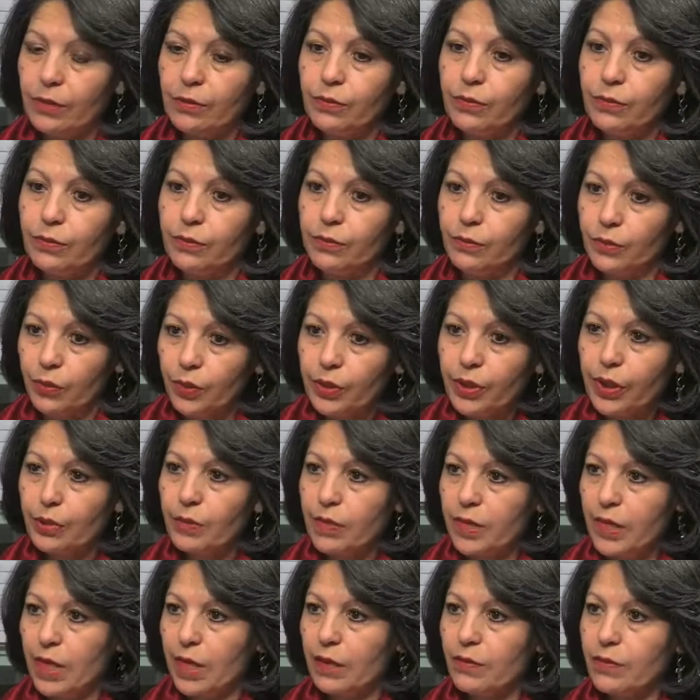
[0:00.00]
for
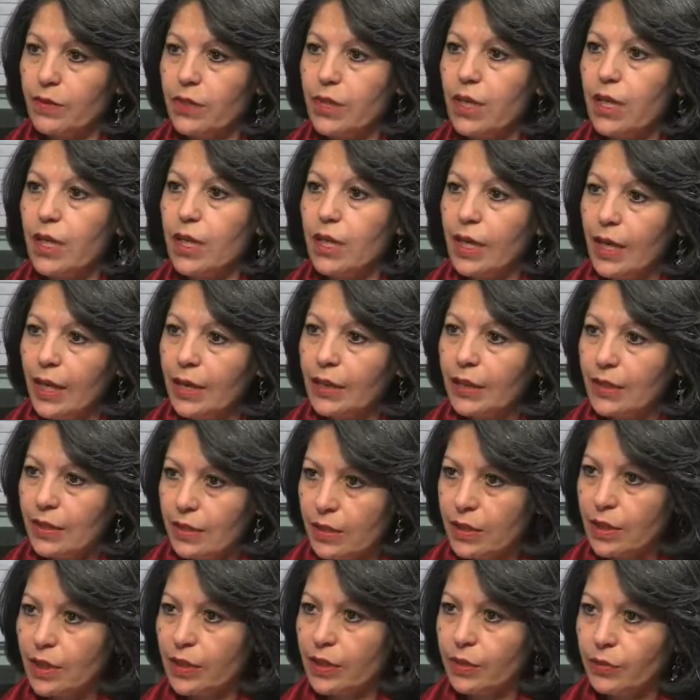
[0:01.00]
themselves and
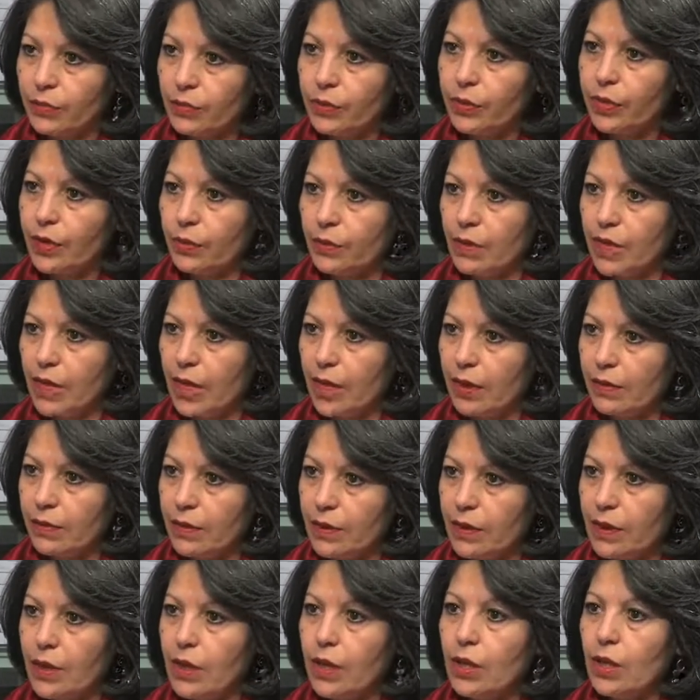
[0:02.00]
decide for
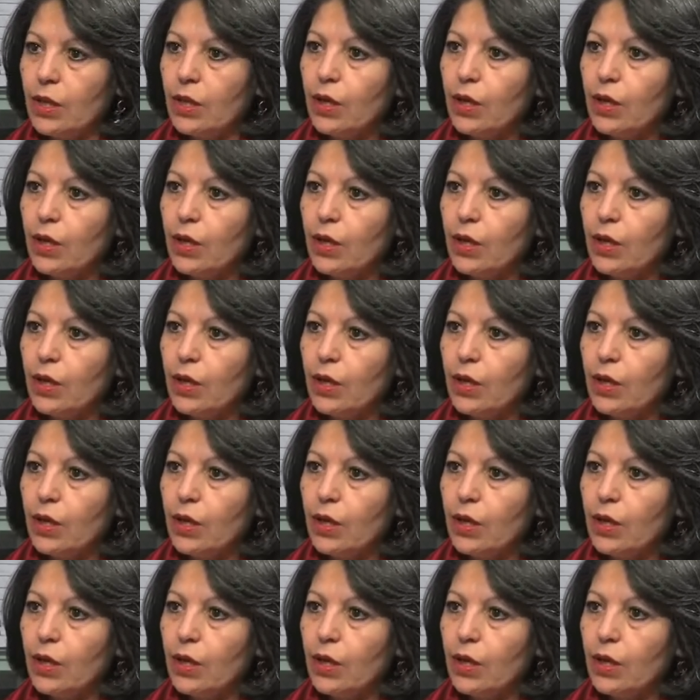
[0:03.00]
themselves,